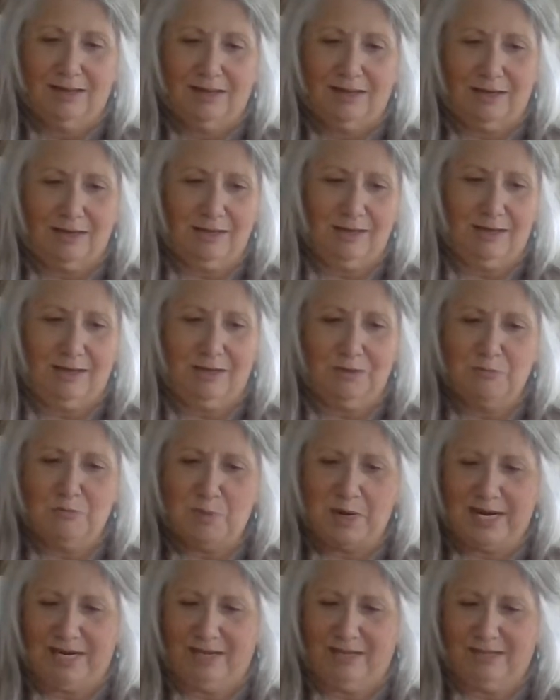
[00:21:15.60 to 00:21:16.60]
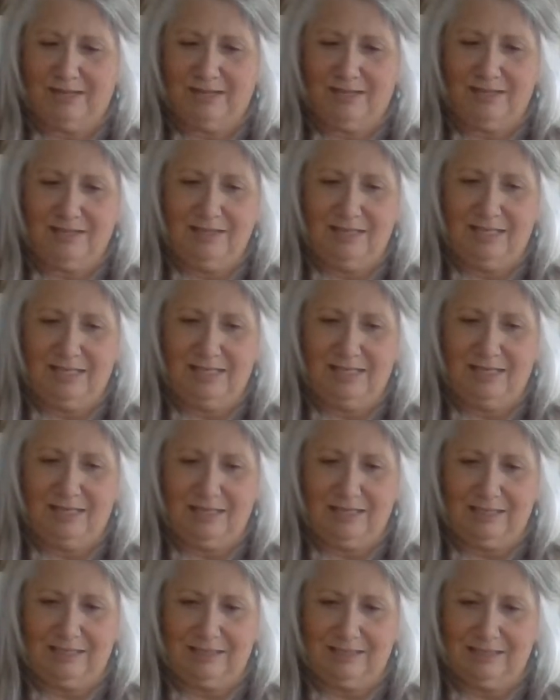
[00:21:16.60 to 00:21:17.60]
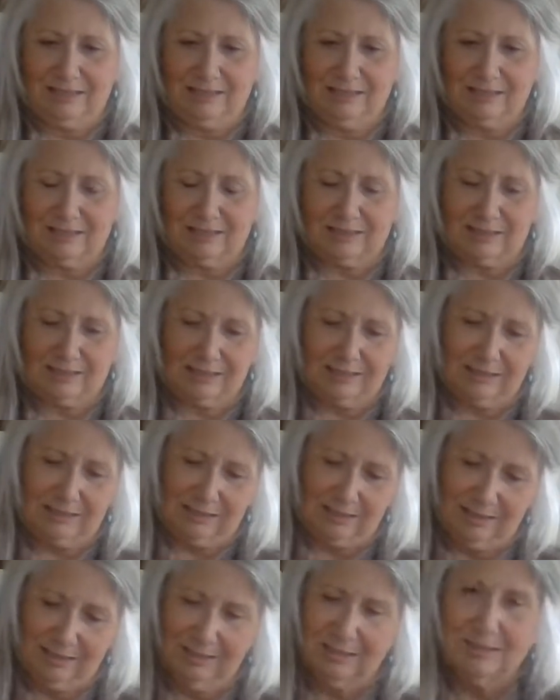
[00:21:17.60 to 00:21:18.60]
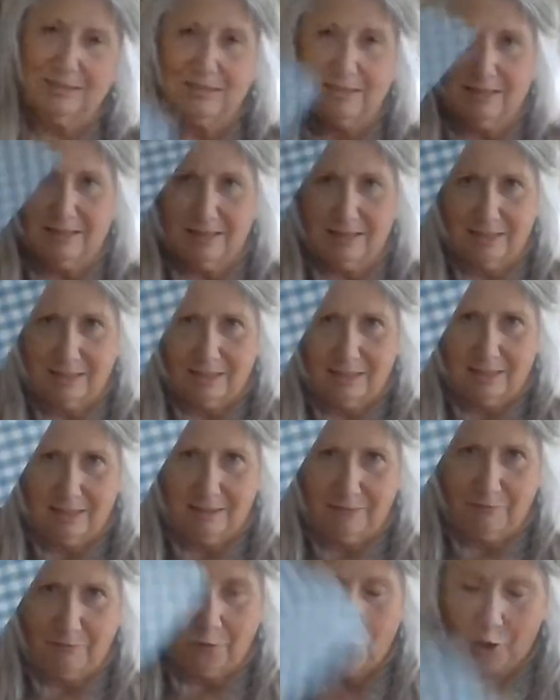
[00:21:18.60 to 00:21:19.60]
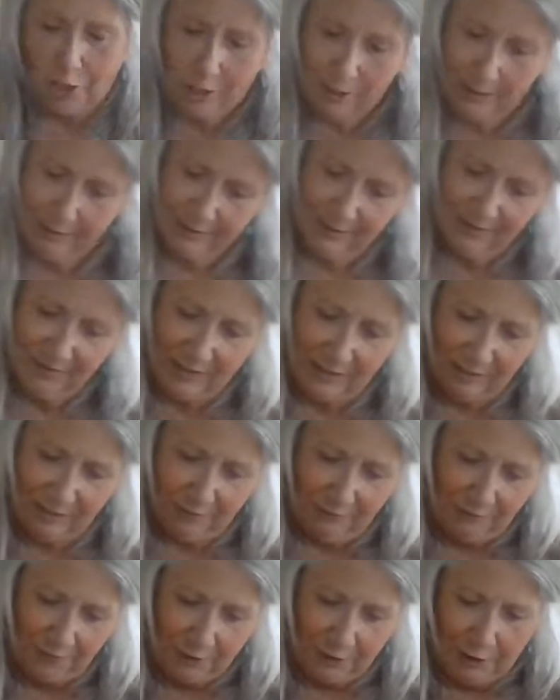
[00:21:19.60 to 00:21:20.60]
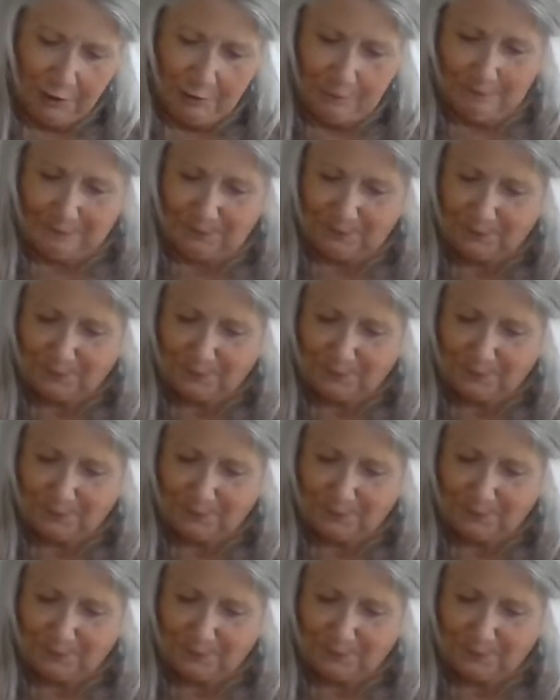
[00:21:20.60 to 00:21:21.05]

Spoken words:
Oh my goodness. 4 cards fell out for you.